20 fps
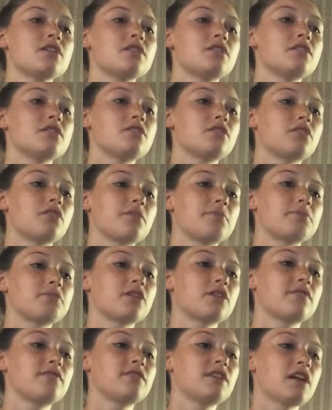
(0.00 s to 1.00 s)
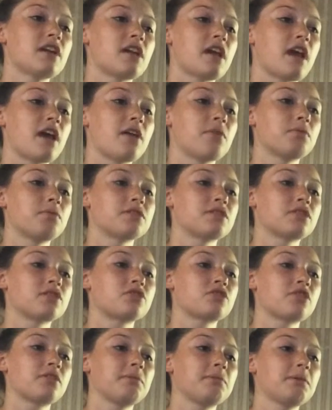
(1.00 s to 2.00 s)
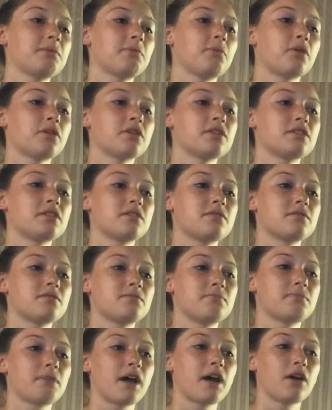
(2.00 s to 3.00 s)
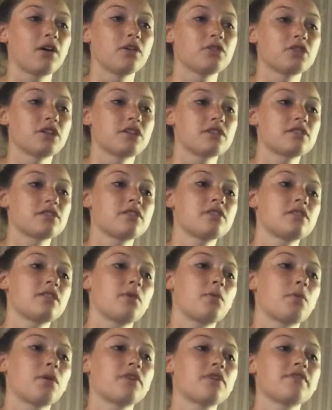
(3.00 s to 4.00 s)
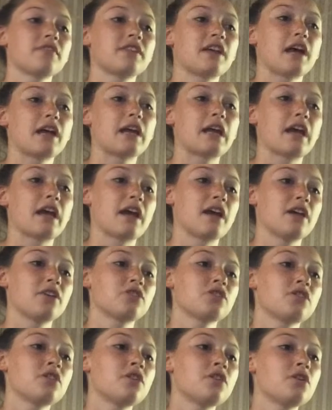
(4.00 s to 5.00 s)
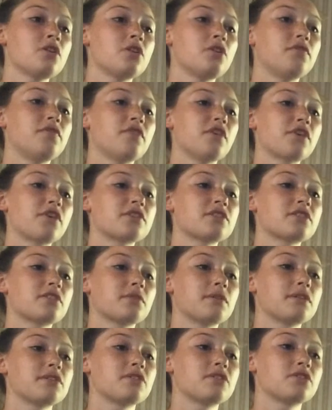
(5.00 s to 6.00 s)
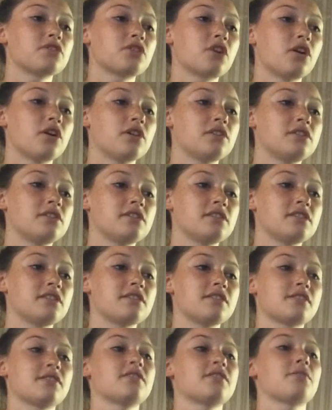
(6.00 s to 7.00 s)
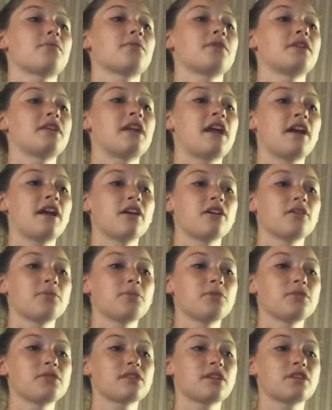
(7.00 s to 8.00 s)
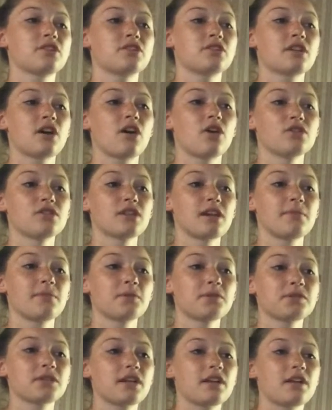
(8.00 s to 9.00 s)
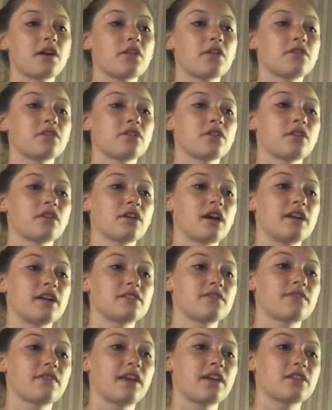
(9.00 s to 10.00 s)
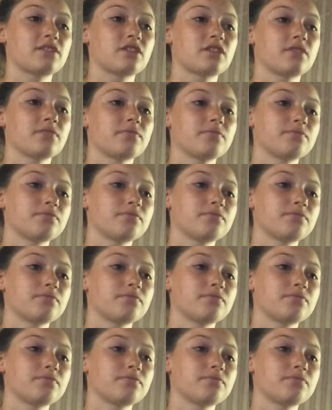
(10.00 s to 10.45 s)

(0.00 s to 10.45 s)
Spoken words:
The decryption of DNA was extremely important to biologists that worked for the NIH, who focused their research on diseases that were inheritable, such as Alzheimer's and other kinds of cancer.